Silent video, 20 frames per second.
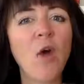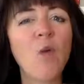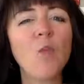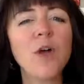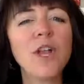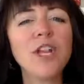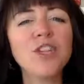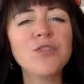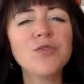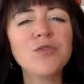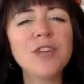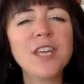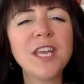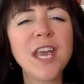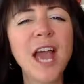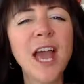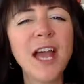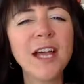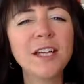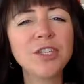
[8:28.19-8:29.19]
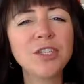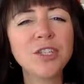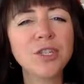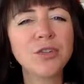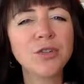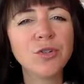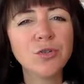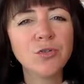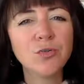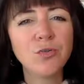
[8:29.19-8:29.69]
When you get
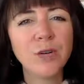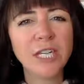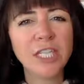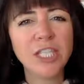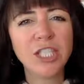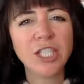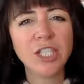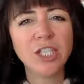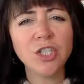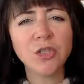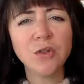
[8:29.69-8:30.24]
too rigid,